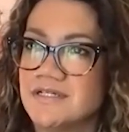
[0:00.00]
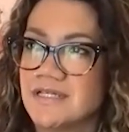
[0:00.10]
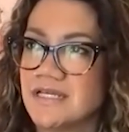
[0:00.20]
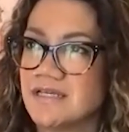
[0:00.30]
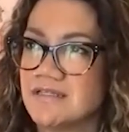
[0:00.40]

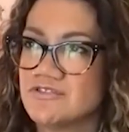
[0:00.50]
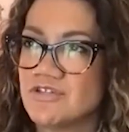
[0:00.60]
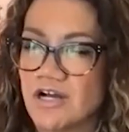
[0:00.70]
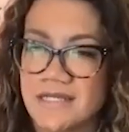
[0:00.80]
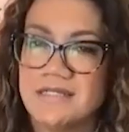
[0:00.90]
like
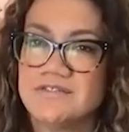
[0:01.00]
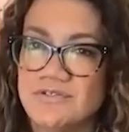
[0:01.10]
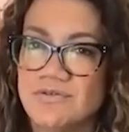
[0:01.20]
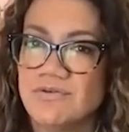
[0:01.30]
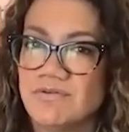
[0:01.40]
talking
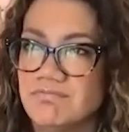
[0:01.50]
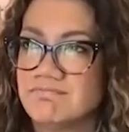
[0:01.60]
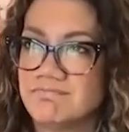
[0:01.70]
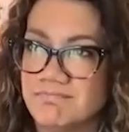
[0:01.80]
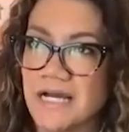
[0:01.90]
to
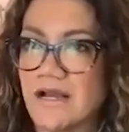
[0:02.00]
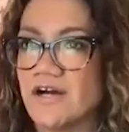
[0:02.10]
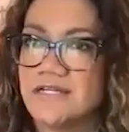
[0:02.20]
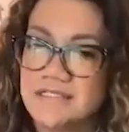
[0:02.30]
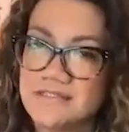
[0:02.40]
my
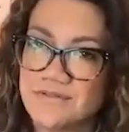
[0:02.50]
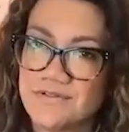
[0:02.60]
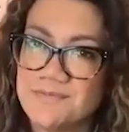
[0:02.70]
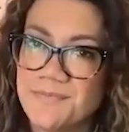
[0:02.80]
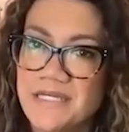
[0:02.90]
audience, so
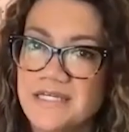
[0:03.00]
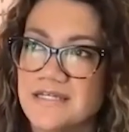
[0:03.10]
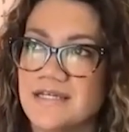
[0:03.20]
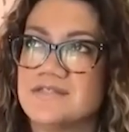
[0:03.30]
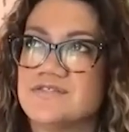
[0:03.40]
to speak.
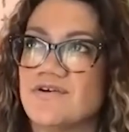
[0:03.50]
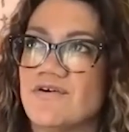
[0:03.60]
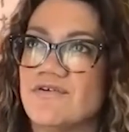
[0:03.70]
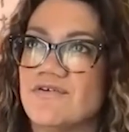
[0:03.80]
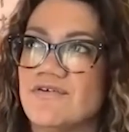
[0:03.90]
And
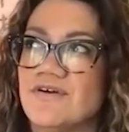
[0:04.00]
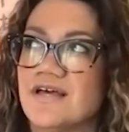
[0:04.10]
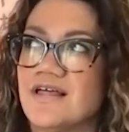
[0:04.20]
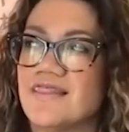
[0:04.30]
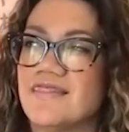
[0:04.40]
so
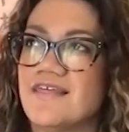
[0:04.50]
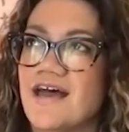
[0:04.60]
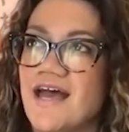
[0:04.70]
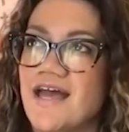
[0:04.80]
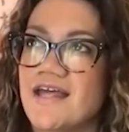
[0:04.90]

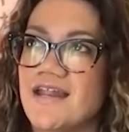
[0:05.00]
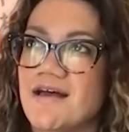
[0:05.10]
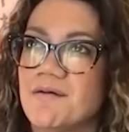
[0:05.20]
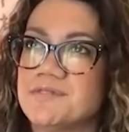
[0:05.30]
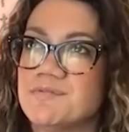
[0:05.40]
that
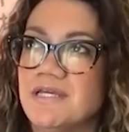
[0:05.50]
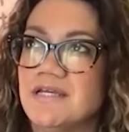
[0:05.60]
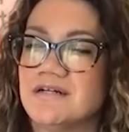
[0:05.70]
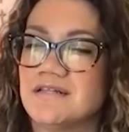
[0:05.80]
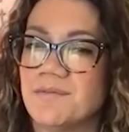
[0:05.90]
helps
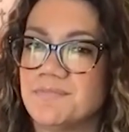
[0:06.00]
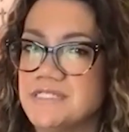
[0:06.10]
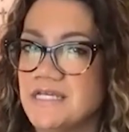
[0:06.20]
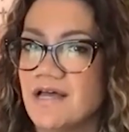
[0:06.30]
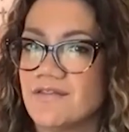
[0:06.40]
me clump
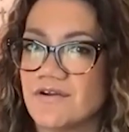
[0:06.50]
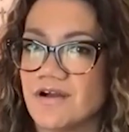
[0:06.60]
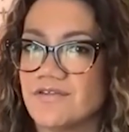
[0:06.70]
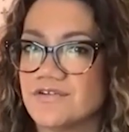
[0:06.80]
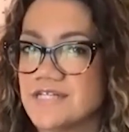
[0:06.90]
together
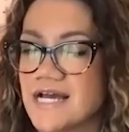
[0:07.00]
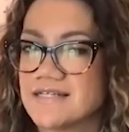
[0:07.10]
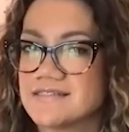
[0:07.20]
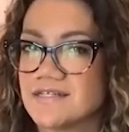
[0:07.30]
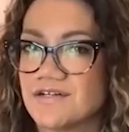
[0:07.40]
other
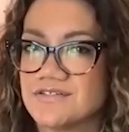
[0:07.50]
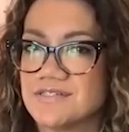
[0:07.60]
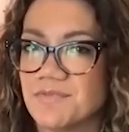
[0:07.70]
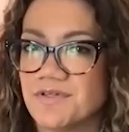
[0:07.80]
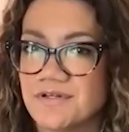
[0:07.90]
tasks that are
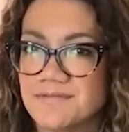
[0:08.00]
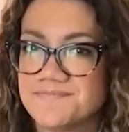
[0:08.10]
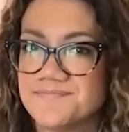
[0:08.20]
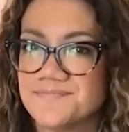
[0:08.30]
similar.